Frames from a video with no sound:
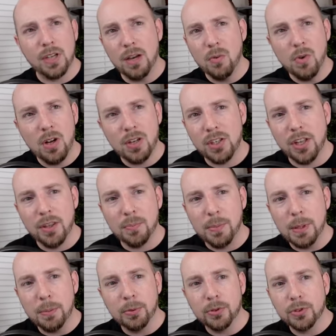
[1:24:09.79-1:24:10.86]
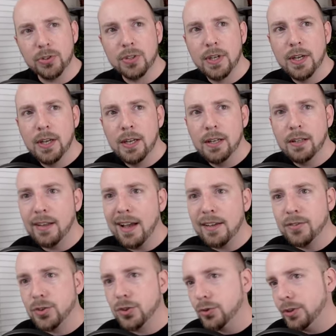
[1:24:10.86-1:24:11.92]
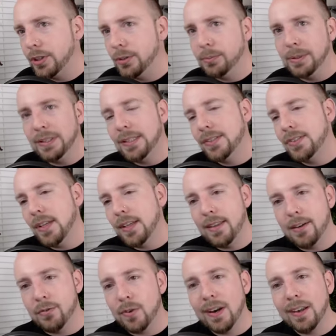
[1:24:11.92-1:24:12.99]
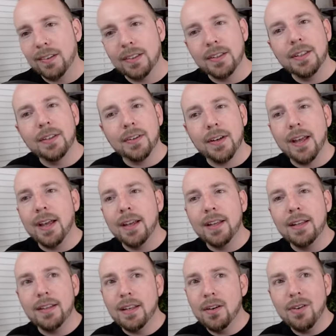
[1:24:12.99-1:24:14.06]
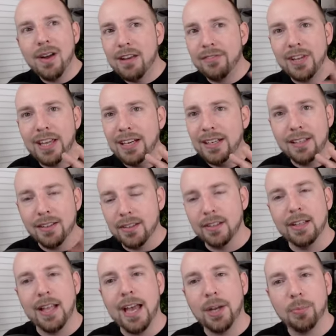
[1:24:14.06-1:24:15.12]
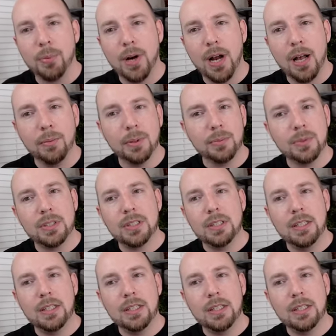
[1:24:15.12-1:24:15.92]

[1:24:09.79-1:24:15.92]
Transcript: I watch other people's live stream and they say they have regular internet and they don't have any of the lag problems.